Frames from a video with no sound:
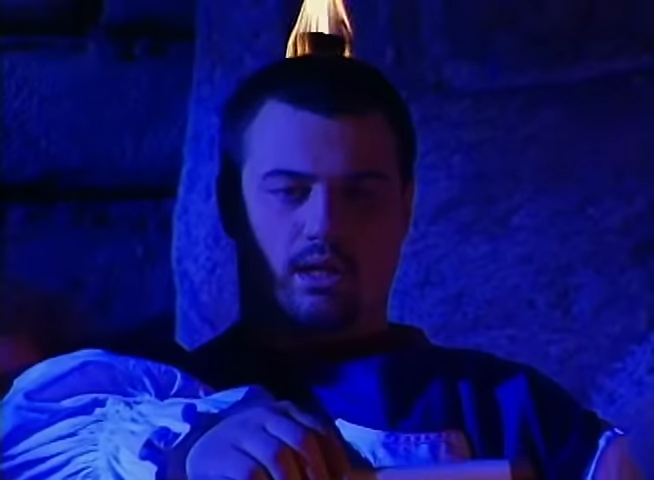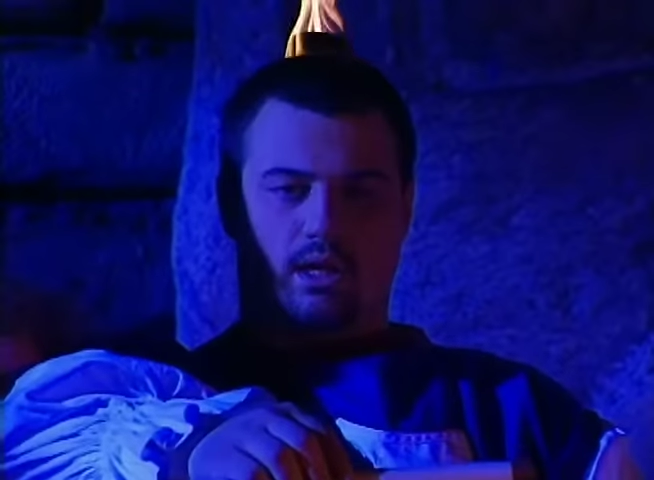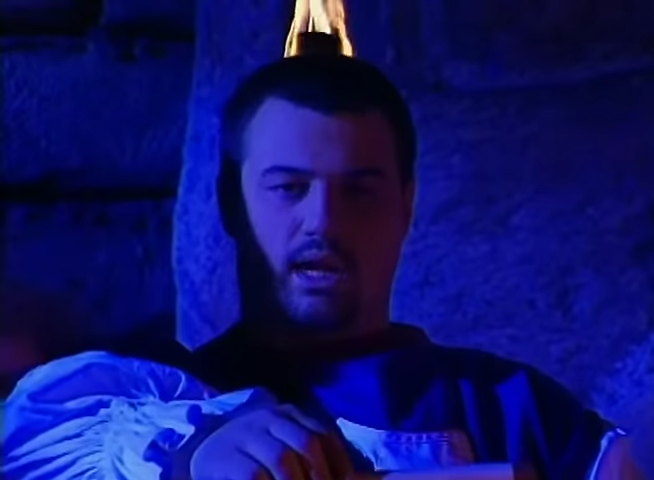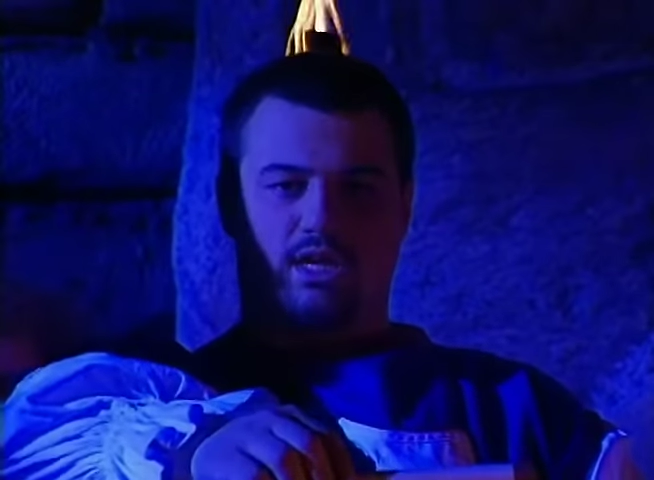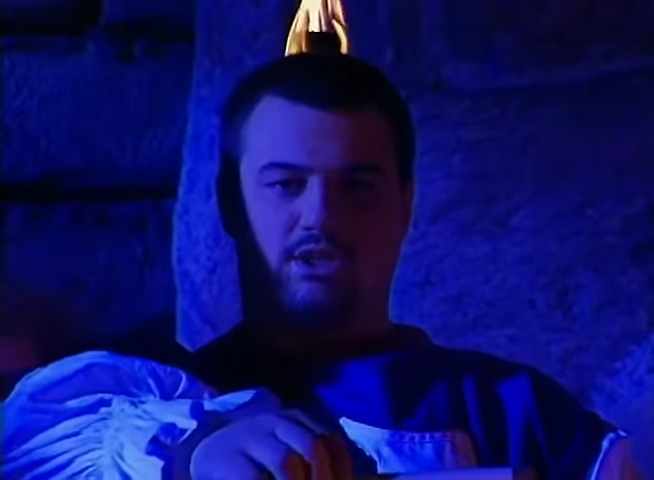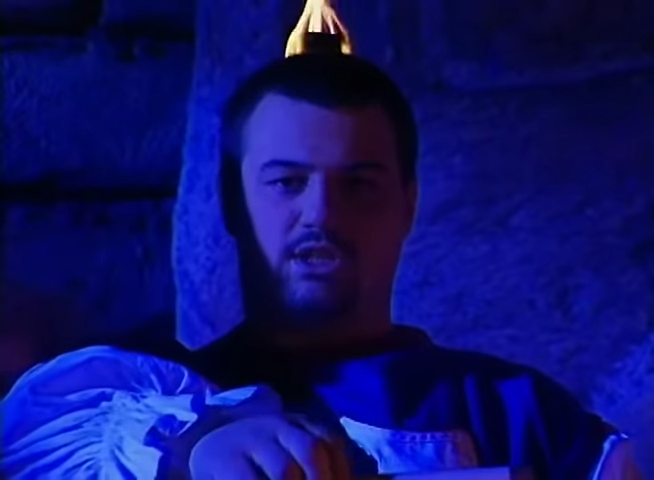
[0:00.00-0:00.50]

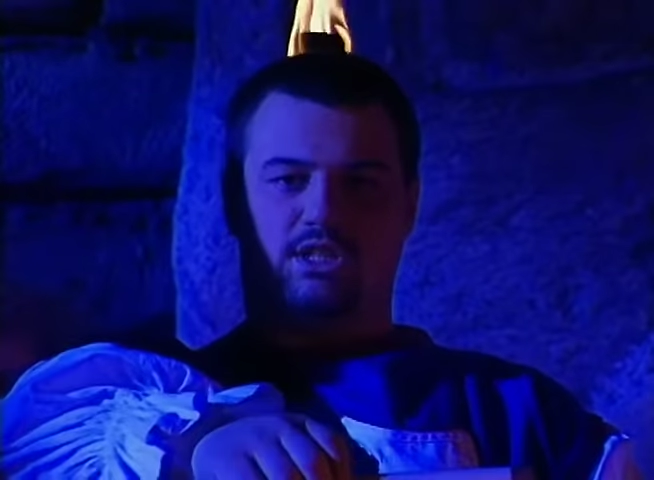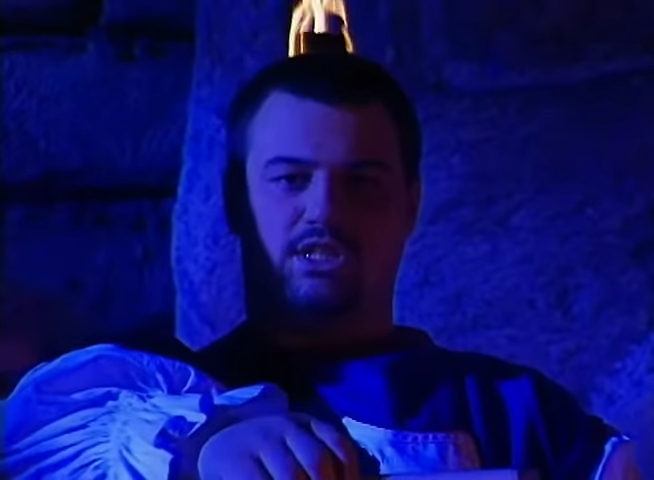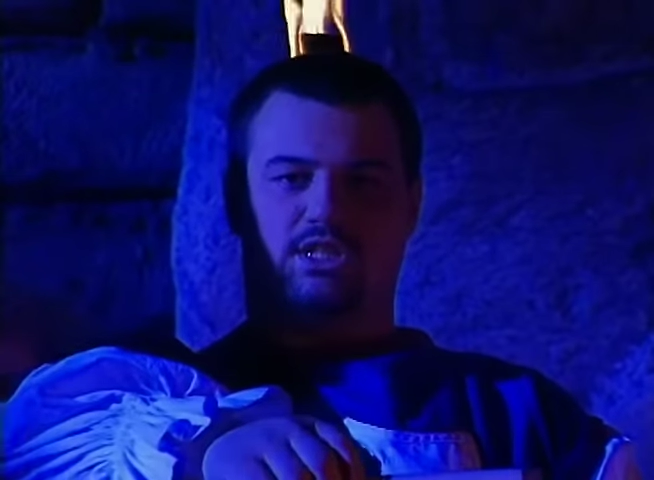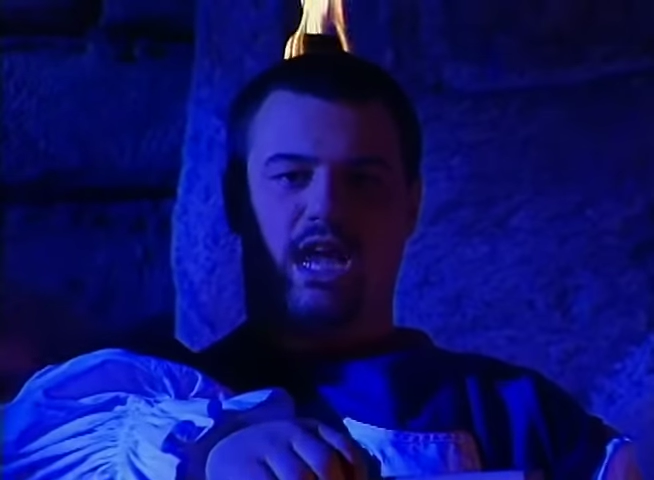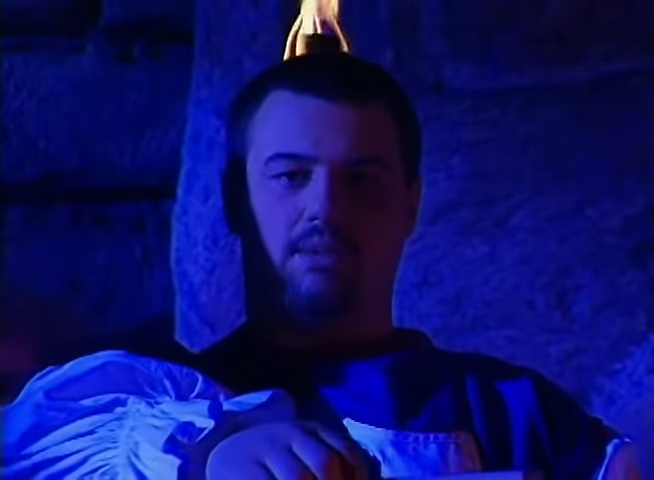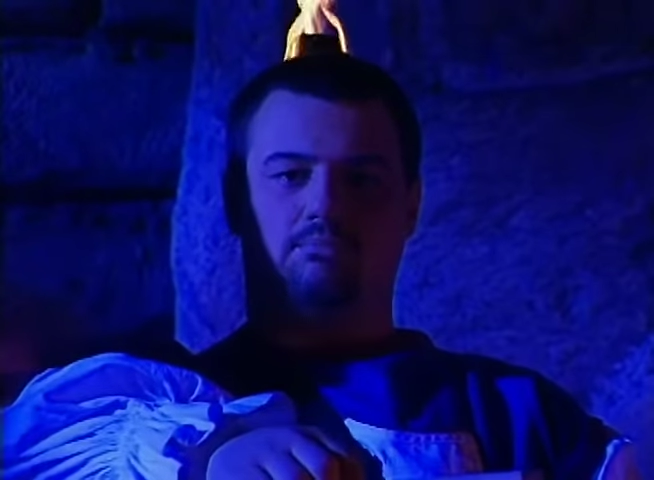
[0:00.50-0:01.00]
He is
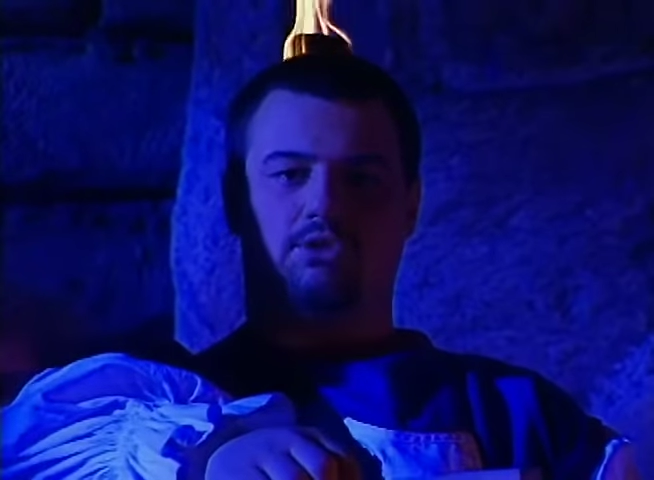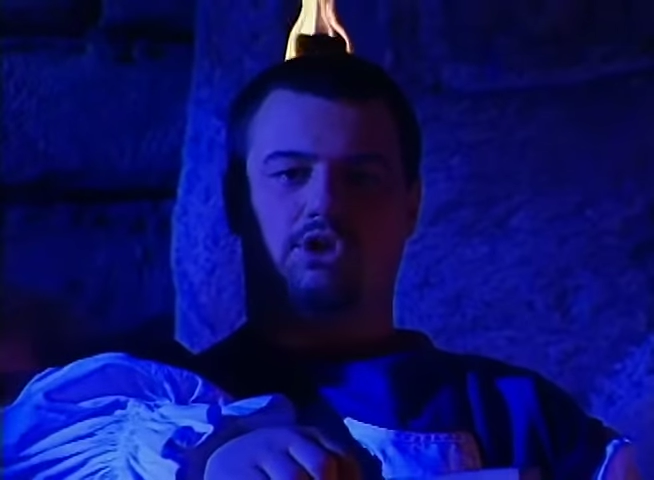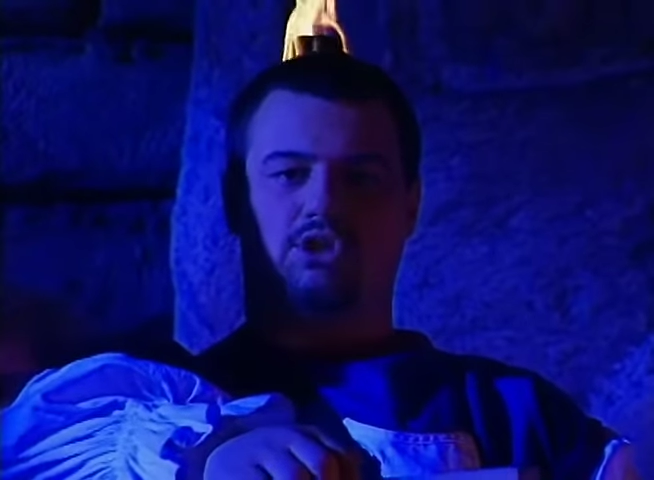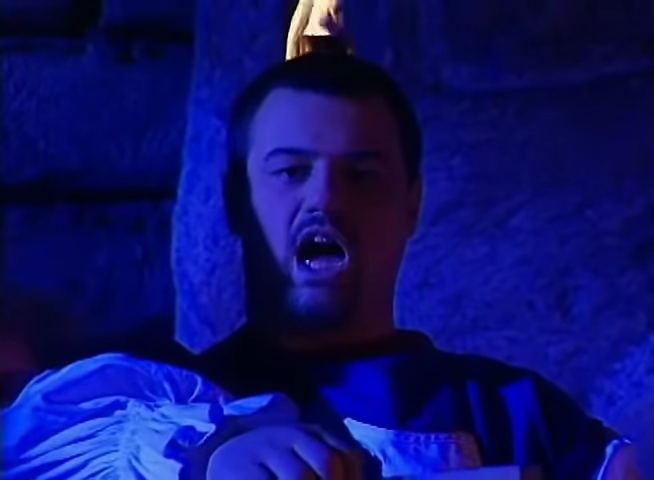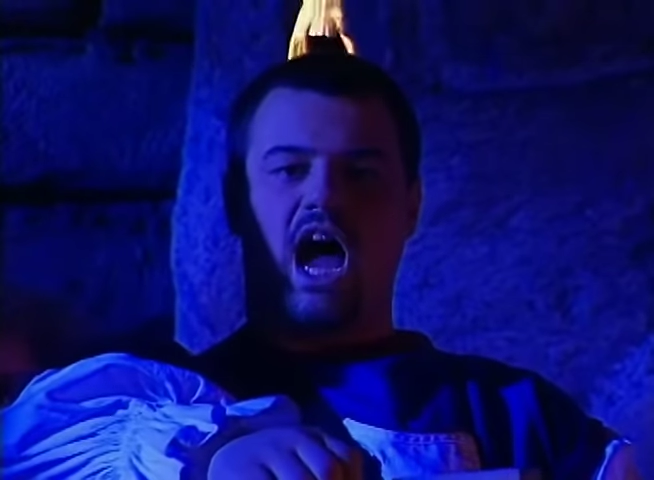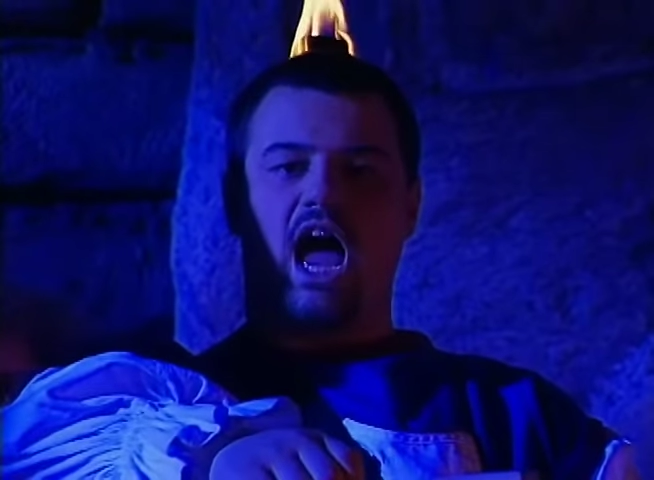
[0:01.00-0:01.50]
condemned to
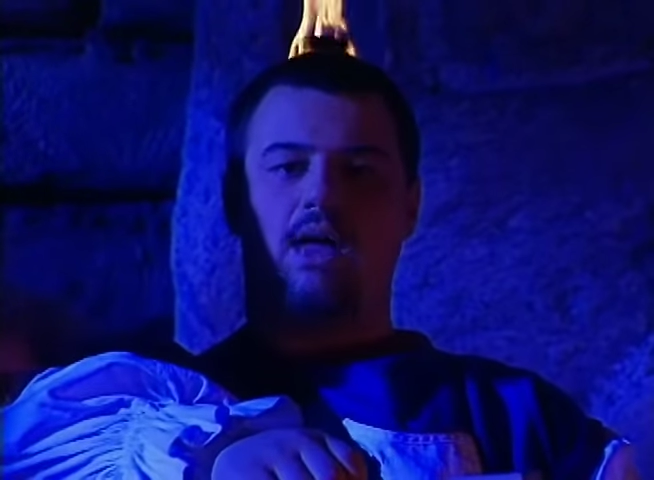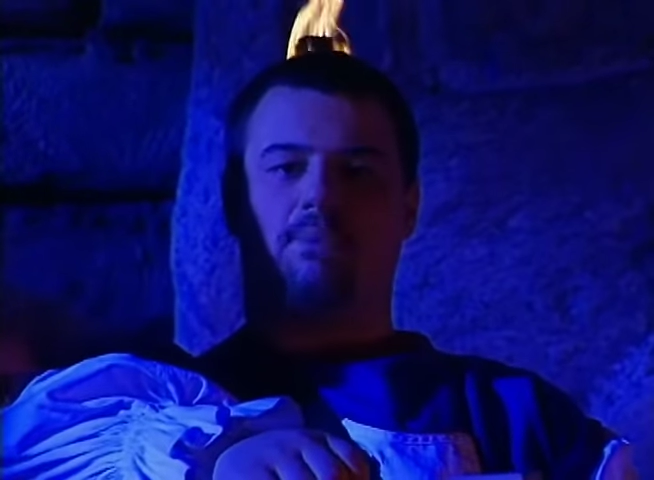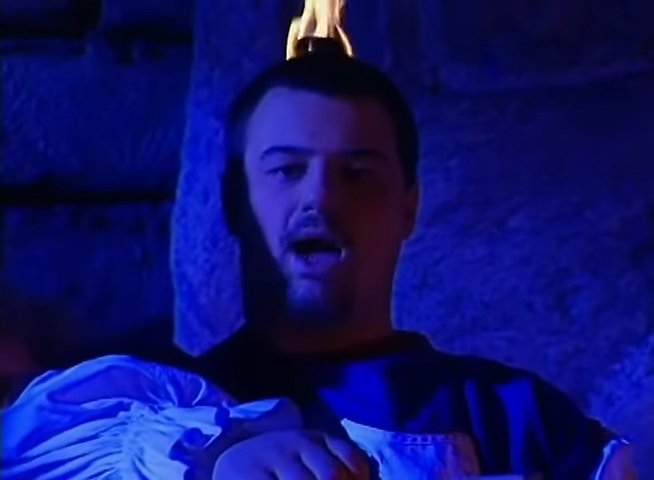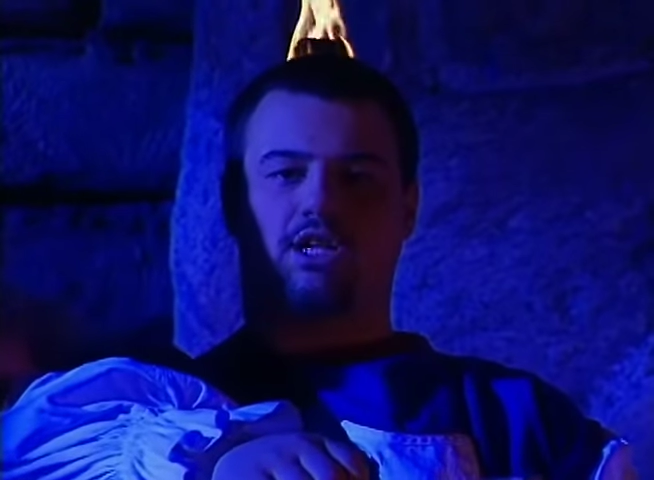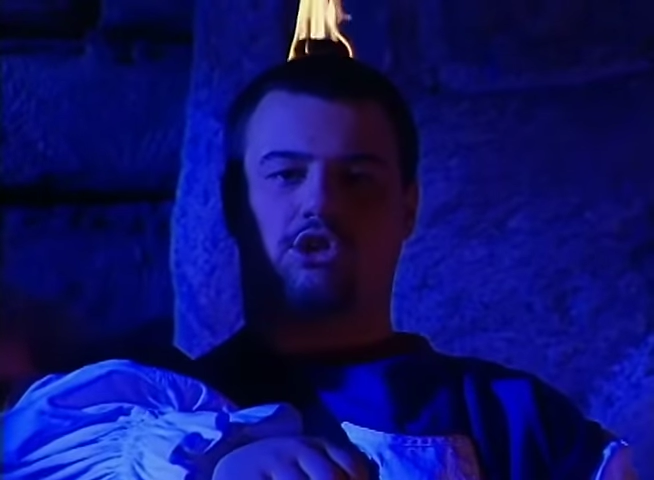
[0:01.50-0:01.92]
die by